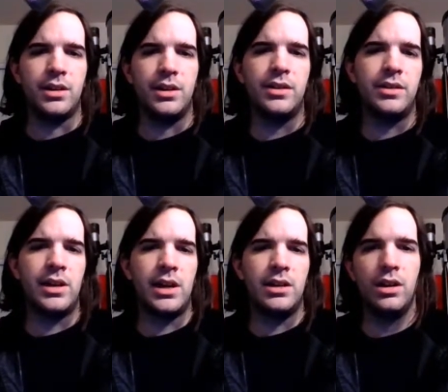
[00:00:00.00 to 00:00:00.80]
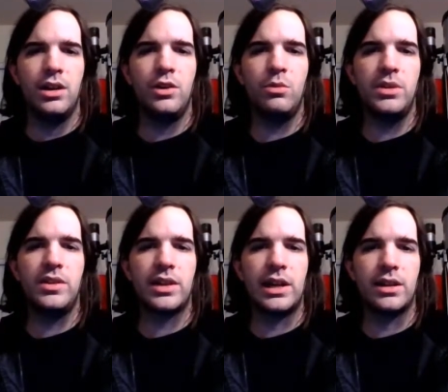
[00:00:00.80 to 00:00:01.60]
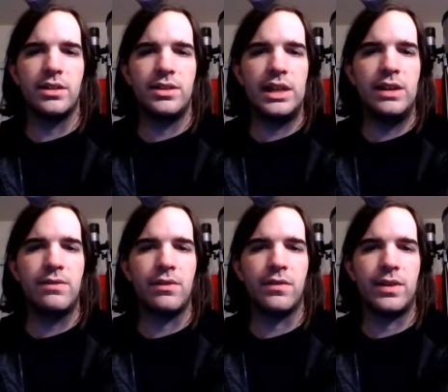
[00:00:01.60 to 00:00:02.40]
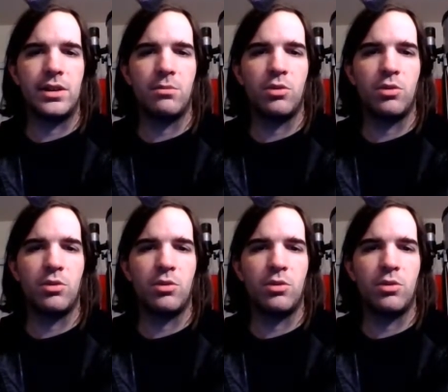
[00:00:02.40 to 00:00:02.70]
is that humans can conceive of the final